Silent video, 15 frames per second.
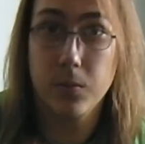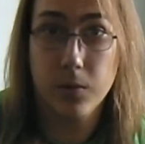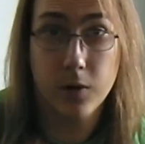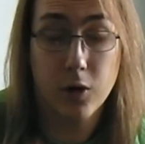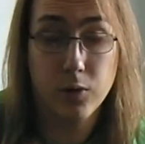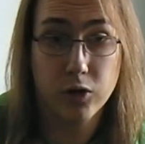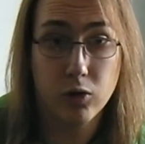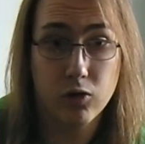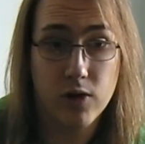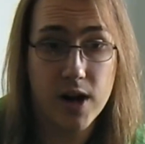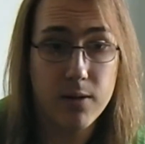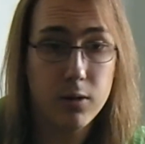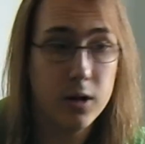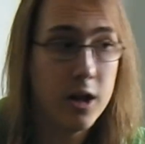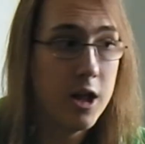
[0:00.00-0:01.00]
going to
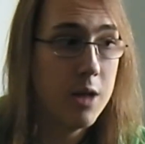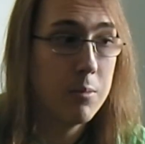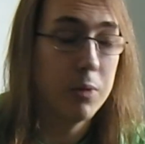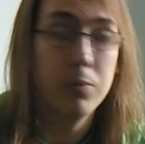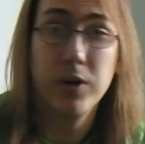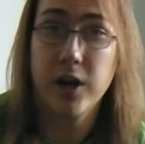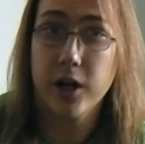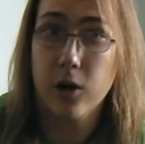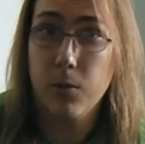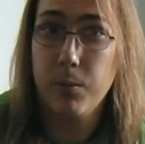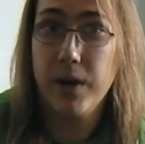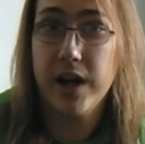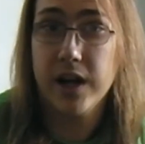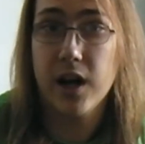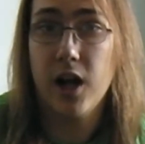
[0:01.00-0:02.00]
travel, but when I come
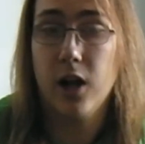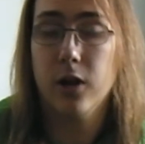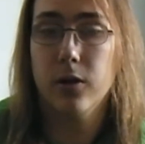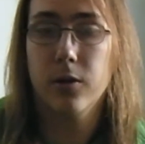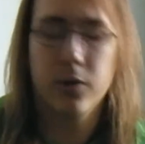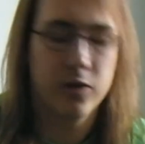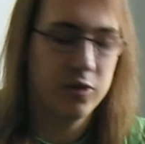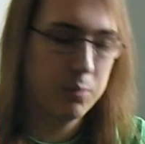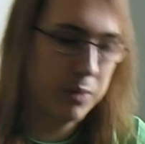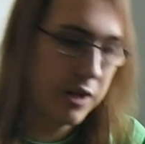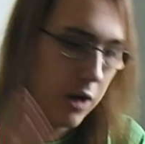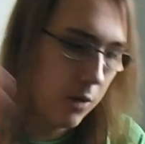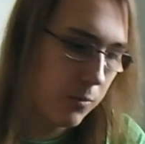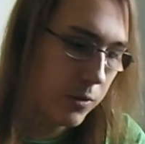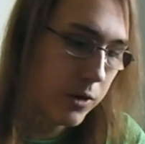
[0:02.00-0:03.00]
back I'll speed
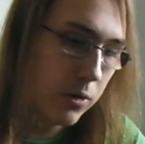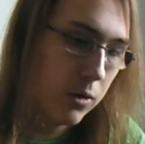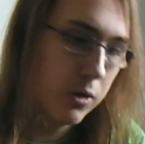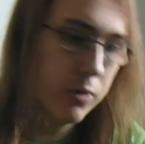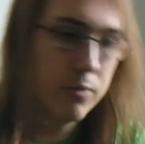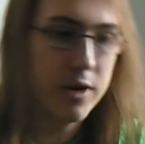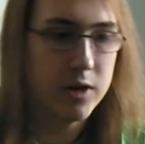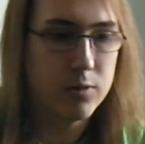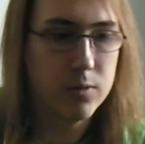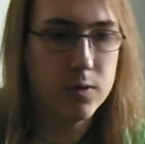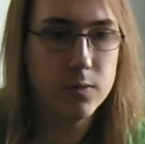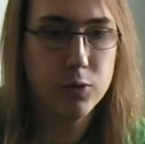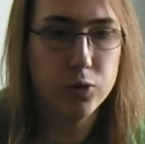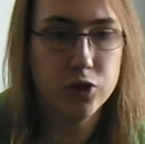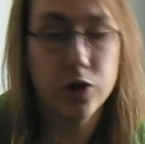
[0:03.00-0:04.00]
up with all the retro
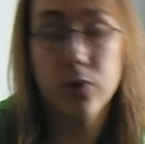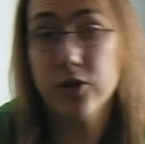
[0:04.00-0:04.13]
review shows.